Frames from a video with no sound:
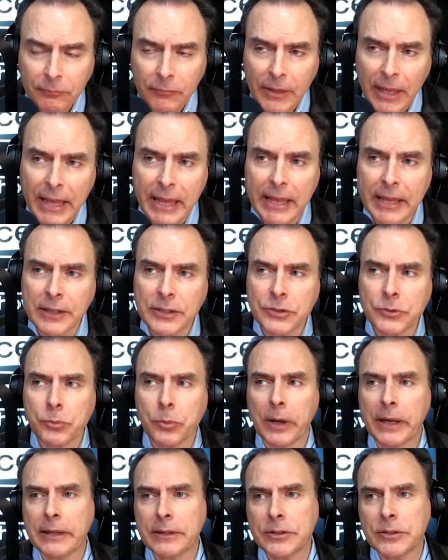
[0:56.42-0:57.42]
As
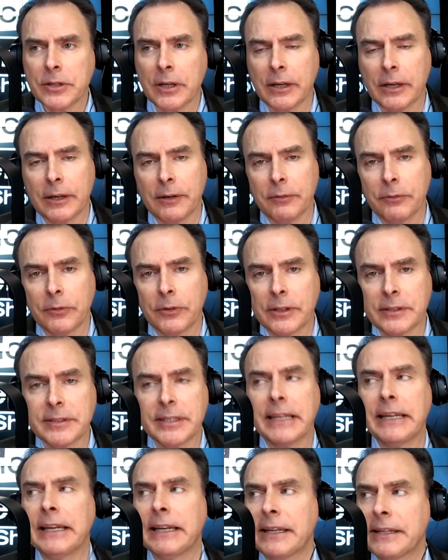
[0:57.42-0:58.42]
the
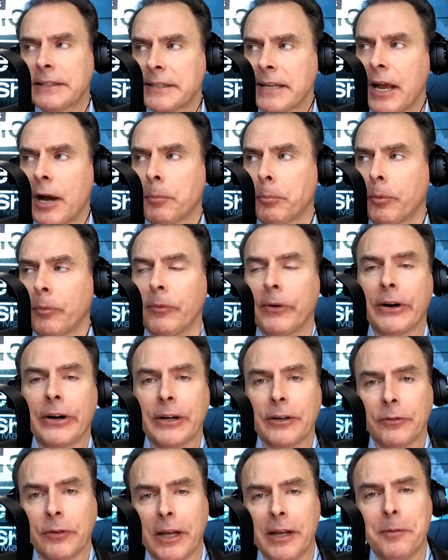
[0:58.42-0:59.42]
Senate is now
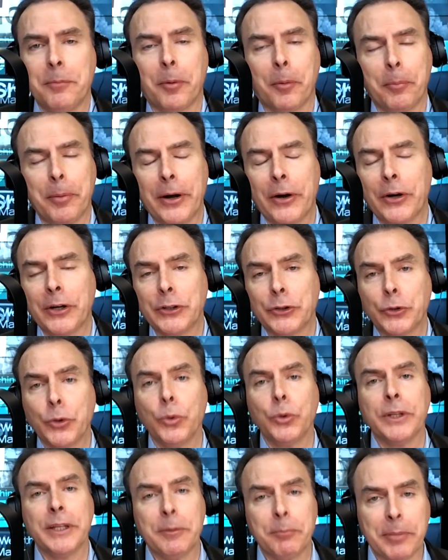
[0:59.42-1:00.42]
preparing
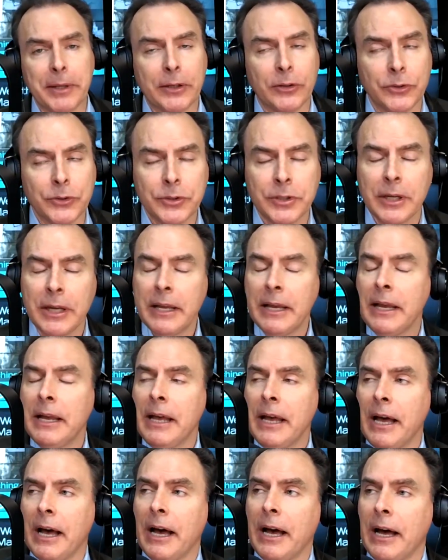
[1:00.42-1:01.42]
dueling bills
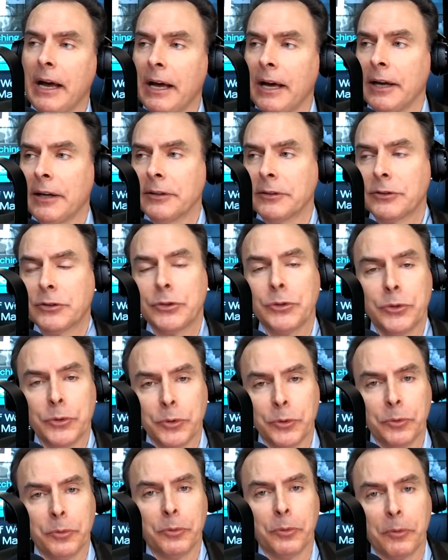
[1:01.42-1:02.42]

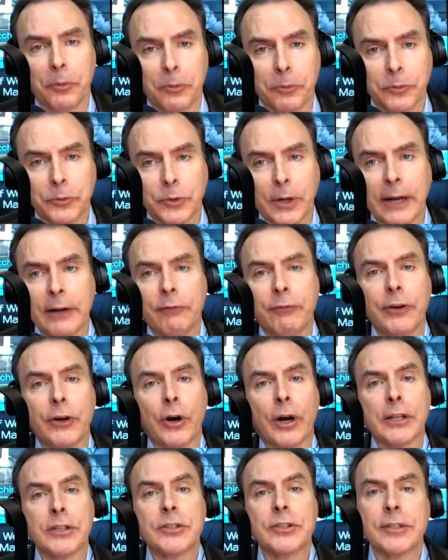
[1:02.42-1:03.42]
to try to
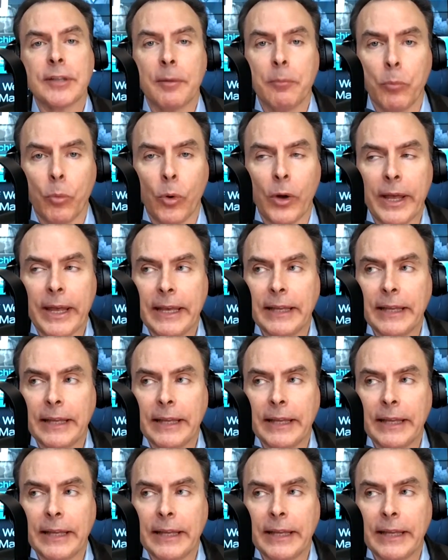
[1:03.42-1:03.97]
figure out some way